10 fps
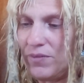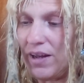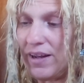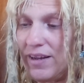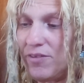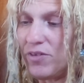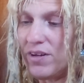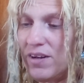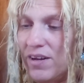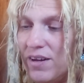Yet
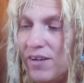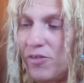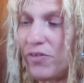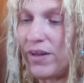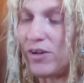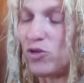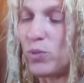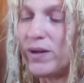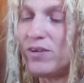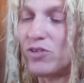even if they
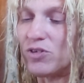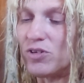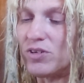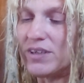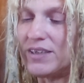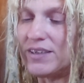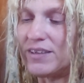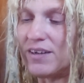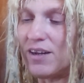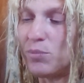dwindle
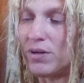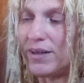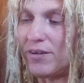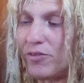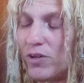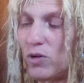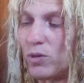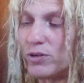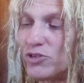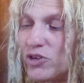in unbelief, the
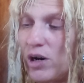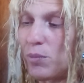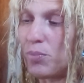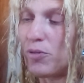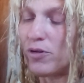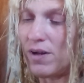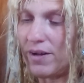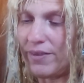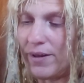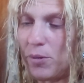Lord shall
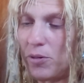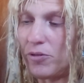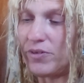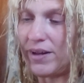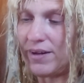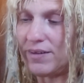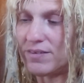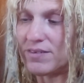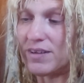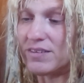prolong their
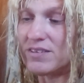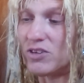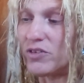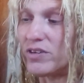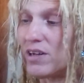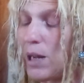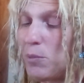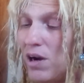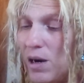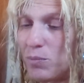days until the time
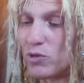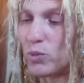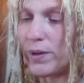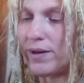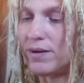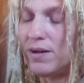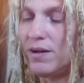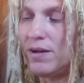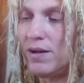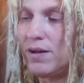comes when,
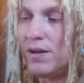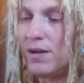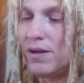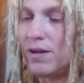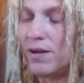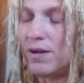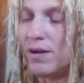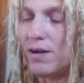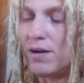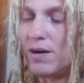
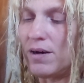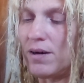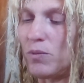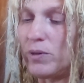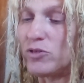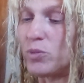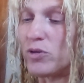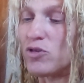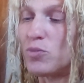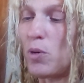uh, which
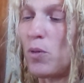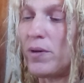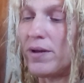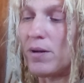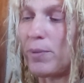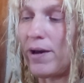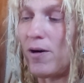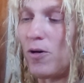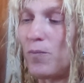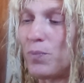was spoken
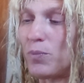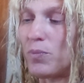about